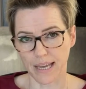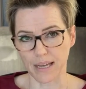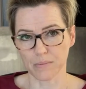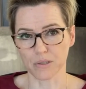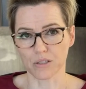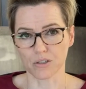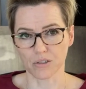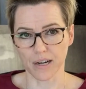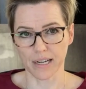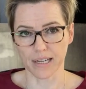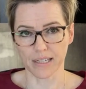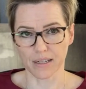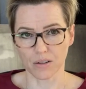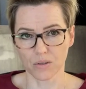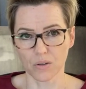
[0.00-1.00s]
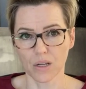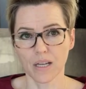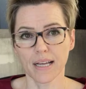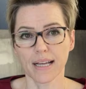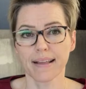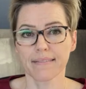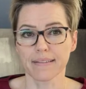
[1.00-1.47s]
their agitation or
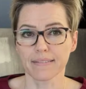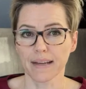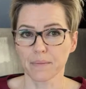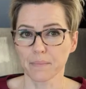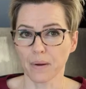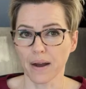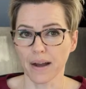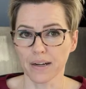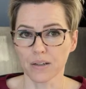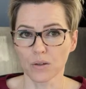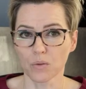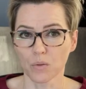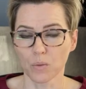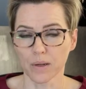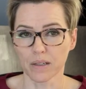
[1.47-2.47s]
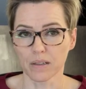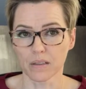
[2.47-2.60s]
because you insulted them